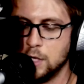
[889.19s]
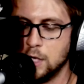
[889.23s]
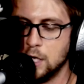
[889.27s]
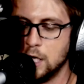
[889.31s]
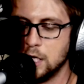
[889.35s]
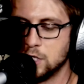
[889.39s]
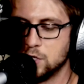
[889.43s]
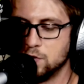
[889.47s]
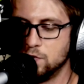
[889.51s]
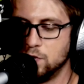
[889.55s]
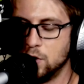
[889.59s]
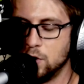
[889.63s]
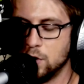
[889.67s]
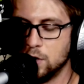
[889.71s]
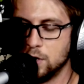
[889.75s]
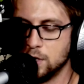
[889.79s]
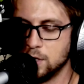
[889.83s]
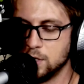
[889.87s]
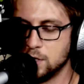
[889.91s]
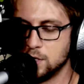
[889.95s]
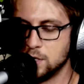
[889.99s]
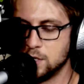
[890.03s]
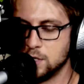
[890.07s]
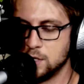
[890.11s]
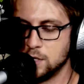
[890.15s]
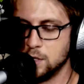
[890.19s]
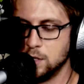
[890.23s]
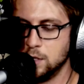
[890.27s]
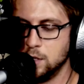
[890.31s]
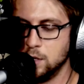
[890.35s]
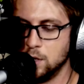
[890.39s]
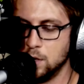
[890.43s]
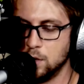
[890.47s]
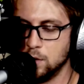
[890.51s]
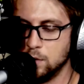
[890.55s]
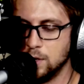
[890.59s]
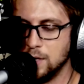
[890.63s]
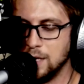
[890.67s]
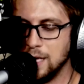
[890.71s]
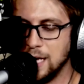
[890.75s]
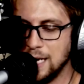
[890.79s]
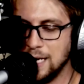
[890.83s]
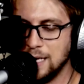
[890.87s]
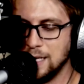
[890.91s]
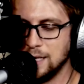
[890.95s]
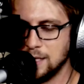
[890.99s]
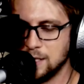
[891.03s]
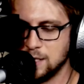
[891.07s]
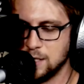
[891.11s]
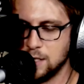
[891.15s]
as far as
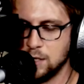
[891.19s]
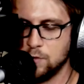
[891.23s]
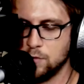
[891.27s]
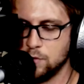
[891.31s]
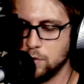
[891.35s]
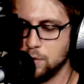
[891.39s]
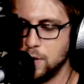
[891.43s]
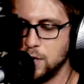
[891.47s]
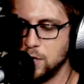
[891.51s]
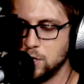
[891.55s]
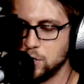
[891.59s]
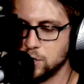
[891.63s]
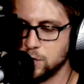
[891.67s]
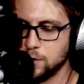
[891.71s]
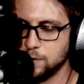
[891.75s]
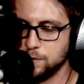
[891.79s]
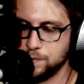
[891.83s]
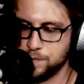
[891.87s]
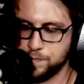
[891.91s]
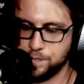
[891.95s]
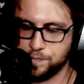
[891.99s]
getting this information.